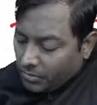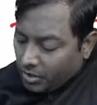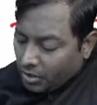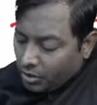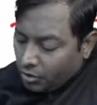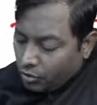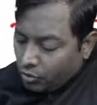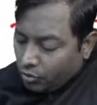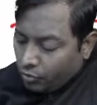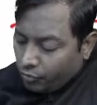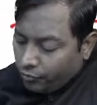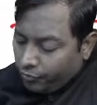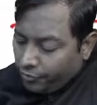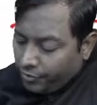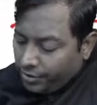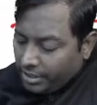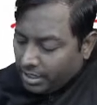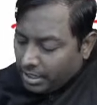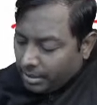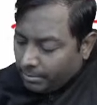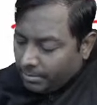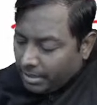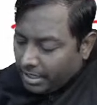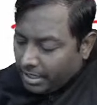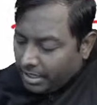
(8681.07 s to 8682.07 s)

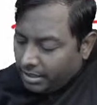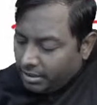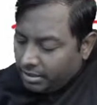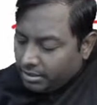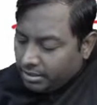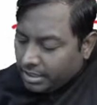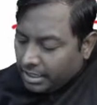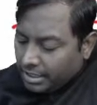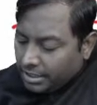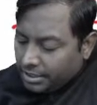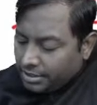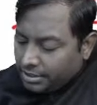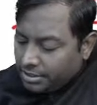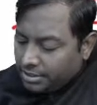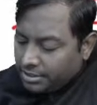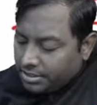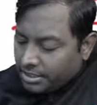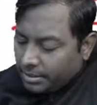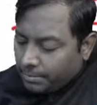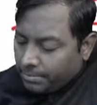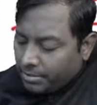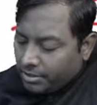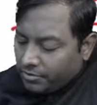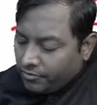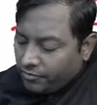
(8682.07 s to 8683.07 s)
rufinamide, that is
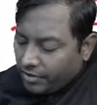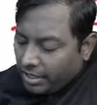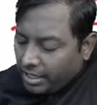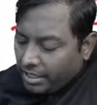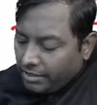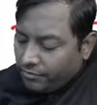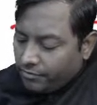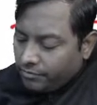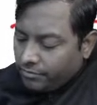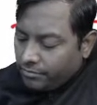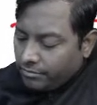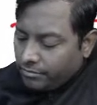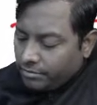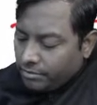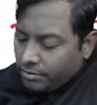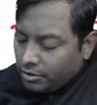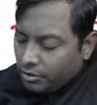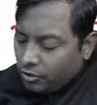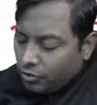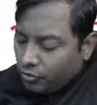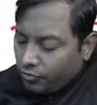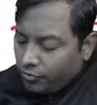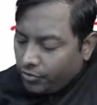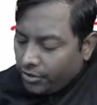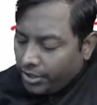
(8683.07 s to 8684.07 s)
receptor 5,
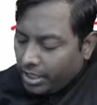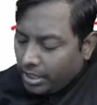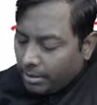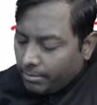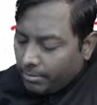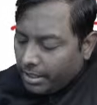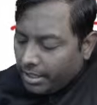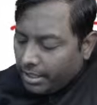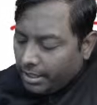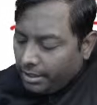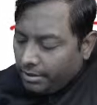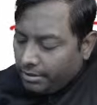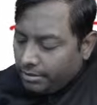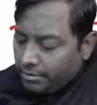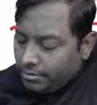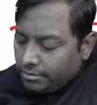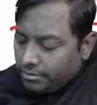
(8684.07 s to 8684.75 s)
rufinamide.